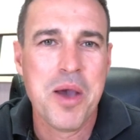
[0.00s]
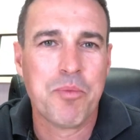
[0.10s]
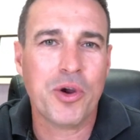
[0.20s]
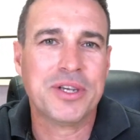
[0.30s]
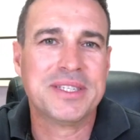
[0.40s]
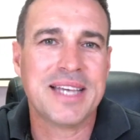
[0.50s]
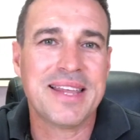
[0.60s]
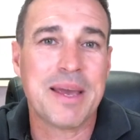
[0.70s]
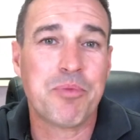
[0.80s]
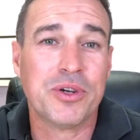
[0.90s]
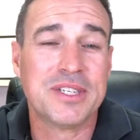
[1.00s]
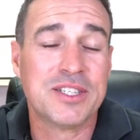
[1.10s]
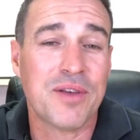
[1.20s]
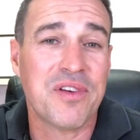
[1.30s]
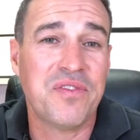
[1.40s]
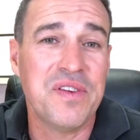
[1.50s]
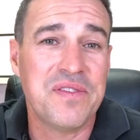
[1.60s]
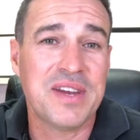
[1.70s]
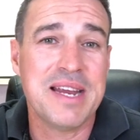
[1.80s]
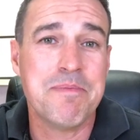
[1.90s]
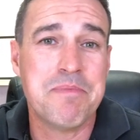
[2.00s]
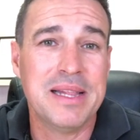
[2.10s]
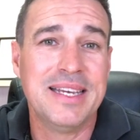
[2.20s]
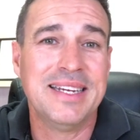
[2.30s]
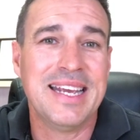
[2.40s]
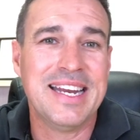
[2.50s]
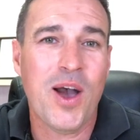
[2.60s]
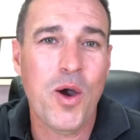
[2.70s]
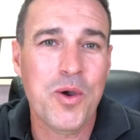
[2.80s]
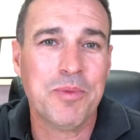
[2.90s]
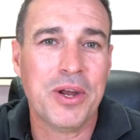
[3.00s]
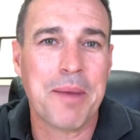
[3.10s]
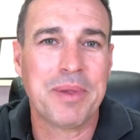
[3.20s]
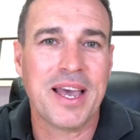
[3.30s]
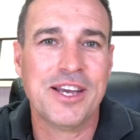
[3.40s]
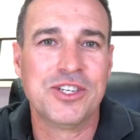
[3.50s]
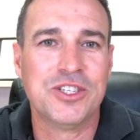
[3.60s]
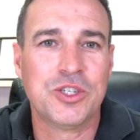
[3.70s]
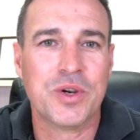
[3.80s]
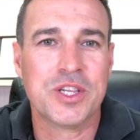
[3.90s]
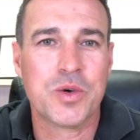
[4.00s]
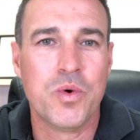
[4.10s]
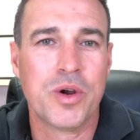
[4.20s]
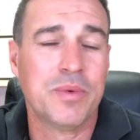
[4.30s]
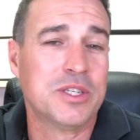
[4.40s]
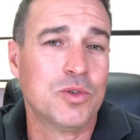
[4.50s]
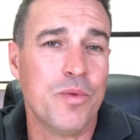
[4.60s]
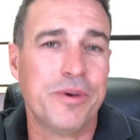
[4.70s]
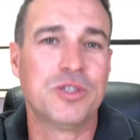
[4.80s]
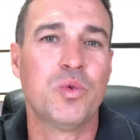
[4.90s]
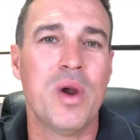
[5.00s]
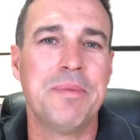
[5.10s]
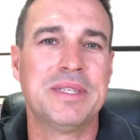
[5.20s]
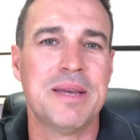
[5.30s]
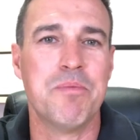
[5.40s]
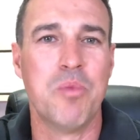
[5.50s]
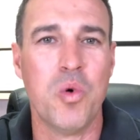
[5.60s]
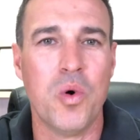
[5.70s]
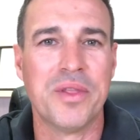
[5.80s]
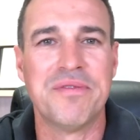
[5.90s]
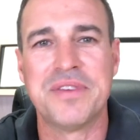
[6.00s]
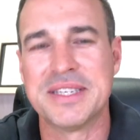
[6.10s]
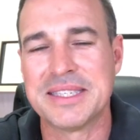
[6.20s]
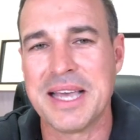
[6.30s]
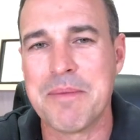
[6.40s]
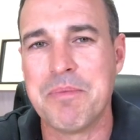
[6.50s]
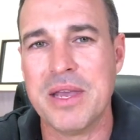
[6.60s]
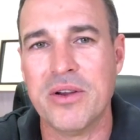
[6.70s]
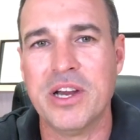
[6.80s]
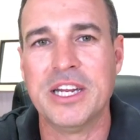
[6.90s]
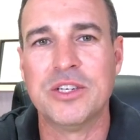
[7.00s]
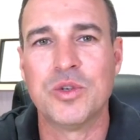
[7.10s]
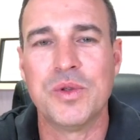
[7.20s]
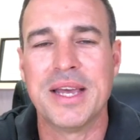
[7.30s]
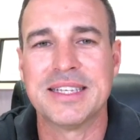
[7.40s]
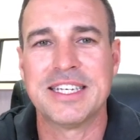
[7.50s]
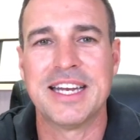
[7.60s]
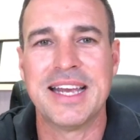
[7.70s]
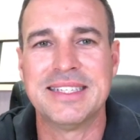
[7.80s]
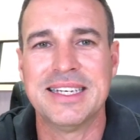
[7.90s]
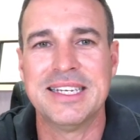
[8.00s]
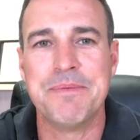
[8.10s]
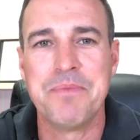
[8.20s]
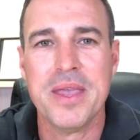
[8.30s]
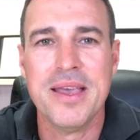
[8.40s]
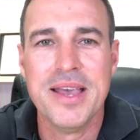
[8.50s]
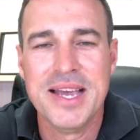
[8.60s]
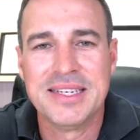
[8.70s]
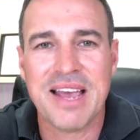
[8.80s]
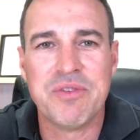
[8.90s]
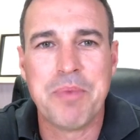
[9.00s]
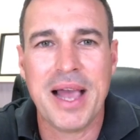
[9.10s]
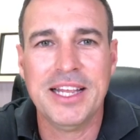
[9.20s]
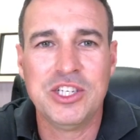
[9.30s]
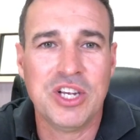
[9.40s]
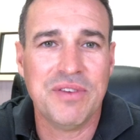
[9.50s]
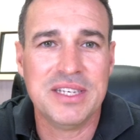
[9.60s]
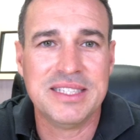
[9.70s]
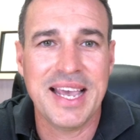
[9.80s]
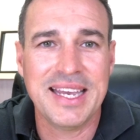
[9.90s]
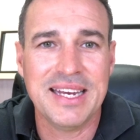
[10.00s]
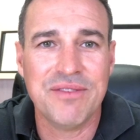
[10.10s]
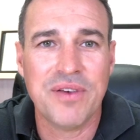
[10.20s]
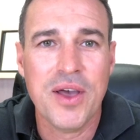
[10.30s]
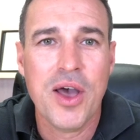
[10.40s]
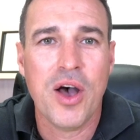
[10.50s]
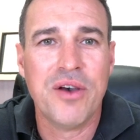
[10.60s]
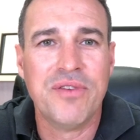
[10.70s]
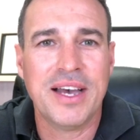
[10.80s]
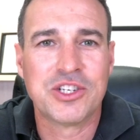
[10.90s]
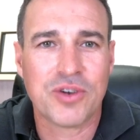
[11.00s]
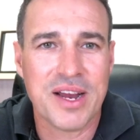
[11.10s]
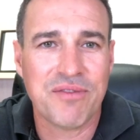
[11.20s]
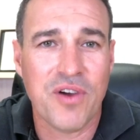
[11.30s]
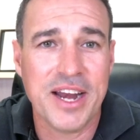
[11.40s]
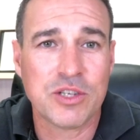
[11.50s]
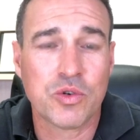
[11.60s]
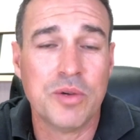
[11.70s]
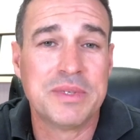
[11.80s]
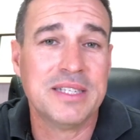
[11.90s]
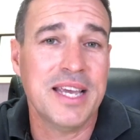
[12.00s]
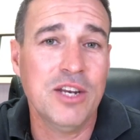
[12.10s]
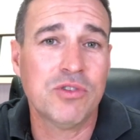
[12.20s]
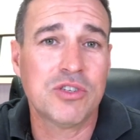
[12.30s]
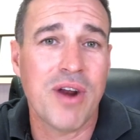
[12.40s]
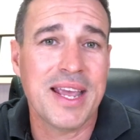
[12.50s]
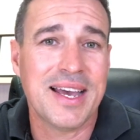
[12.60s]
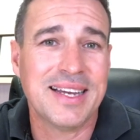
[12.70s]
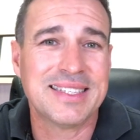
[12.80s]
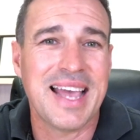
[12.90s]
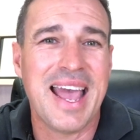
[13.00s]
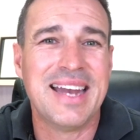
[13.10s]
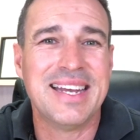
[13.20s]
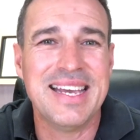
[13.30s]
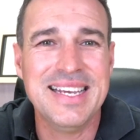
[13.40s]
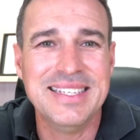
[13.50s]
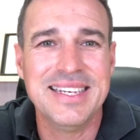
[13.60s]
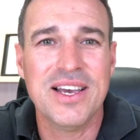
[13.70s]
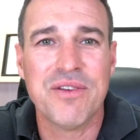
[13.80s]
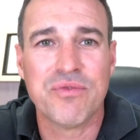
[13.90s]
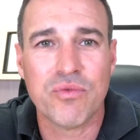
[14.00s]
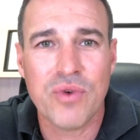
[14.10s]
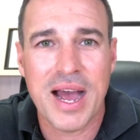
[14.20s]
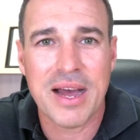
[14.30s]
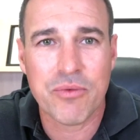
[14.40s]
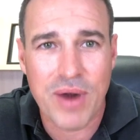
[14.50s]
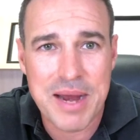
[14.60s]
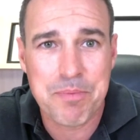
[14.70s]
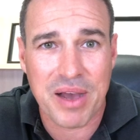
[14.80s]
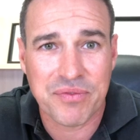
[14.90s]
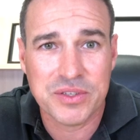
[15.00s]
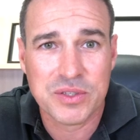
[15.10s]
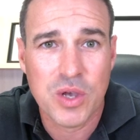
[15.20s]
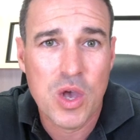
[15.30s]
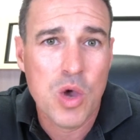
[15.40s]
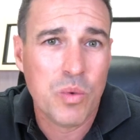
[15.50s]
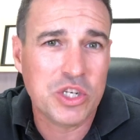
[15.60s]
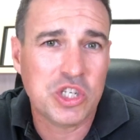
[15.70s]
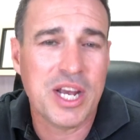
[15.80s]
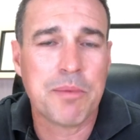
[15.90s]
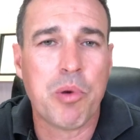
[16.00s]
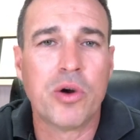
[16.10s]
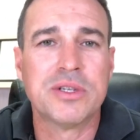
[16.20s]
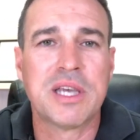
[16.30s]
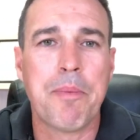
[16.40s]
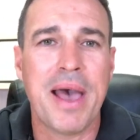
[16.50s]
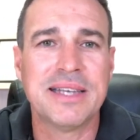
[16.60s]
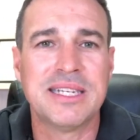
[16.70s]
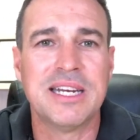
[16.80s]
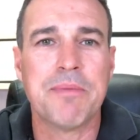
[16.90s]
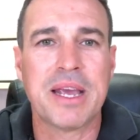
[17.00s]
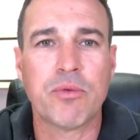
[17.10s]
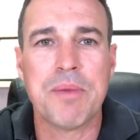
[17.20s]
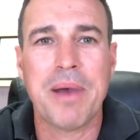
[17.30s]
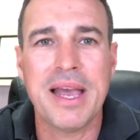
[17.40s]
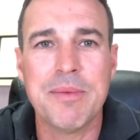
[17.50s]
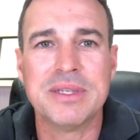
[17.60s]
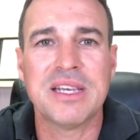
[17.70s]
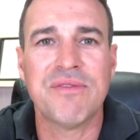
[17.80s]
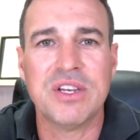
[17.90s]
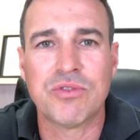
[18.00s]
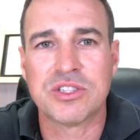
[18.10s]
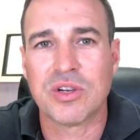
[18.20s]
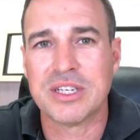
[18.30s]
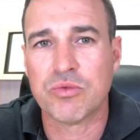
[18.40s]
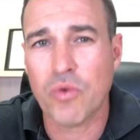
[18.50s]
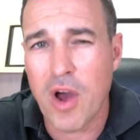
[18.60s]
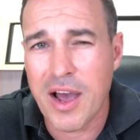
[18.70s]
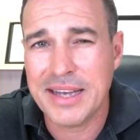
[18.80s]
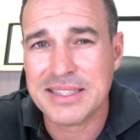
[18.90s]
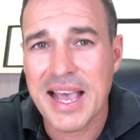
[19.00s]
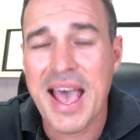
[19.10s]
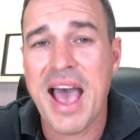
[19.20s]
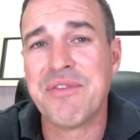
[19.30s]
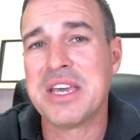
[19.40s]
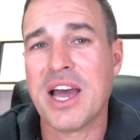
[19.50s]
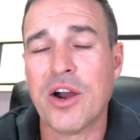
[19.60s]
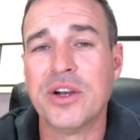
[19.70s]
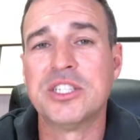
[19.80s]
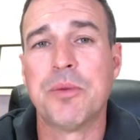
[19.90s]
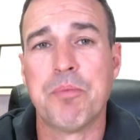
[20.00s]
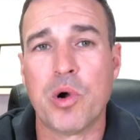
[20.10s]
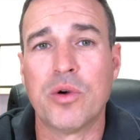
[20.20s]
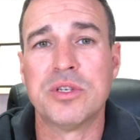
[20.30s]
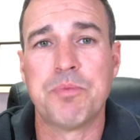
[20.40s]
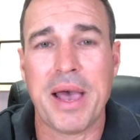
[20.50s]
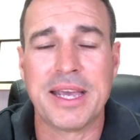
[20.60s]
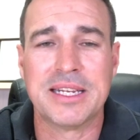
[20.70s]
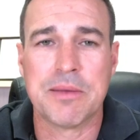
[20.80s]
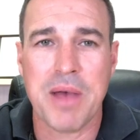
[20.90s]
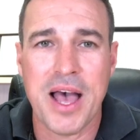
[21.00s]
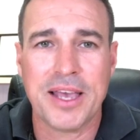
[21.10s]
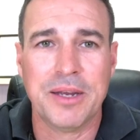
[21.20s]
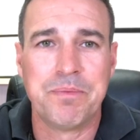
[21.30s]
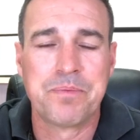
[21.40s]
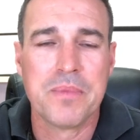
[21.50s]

Brokers say they processed over $15 billion in home loan applications during the quarter, which is almost 20% more than for the same period in 2018. David Bailey, Executive of Australian Finance Group, says interest rate cuts and easing of rate buffers, which check borrowers' capacity to make repayments if interest rates rise, have encouraged borrowers back into the market.